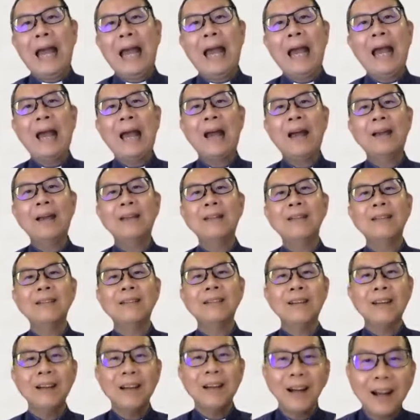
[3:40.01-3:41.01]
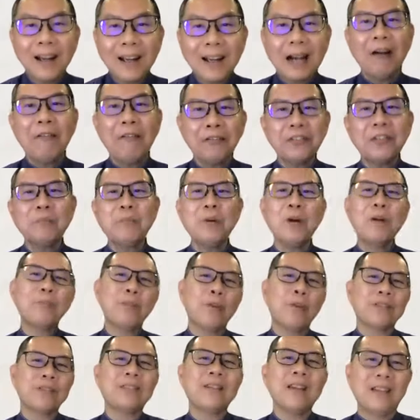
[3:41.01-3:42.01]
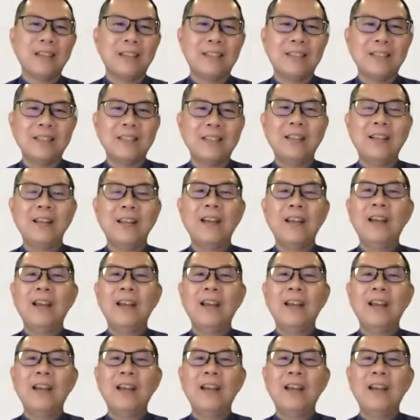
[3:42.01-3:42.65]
and uncomfortable process,